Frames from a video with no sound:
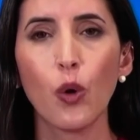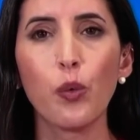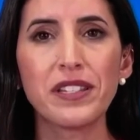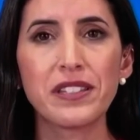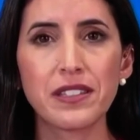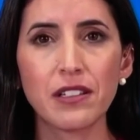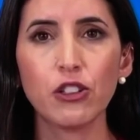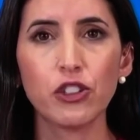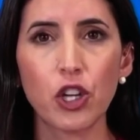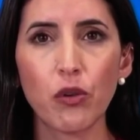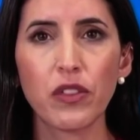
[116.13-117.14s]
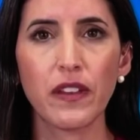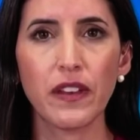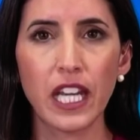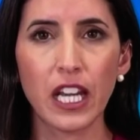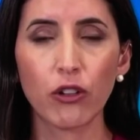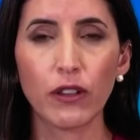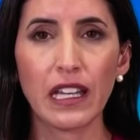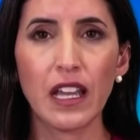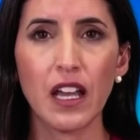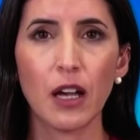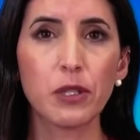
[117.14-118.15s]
we still know that nearly